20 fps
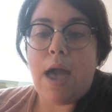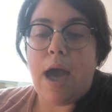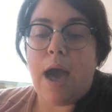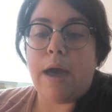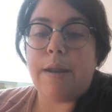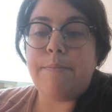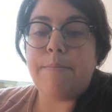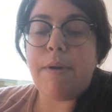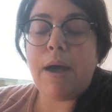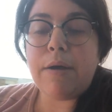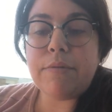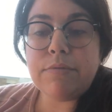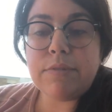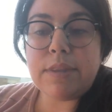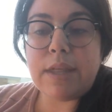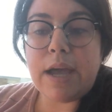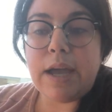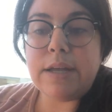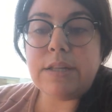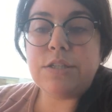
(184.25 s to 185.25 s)
and
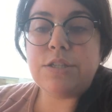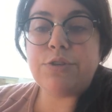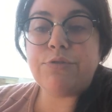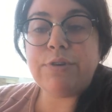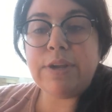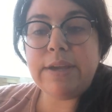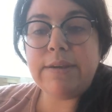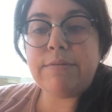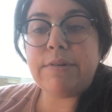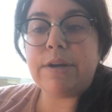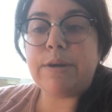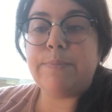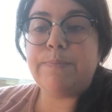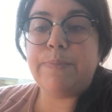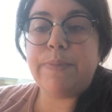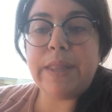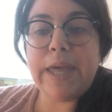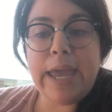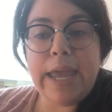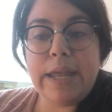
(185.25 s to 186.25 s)
mountains, river,
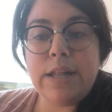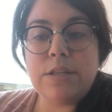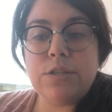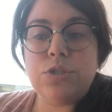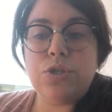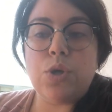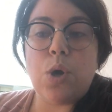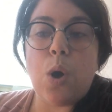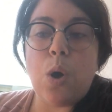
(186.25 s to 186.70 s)
plains,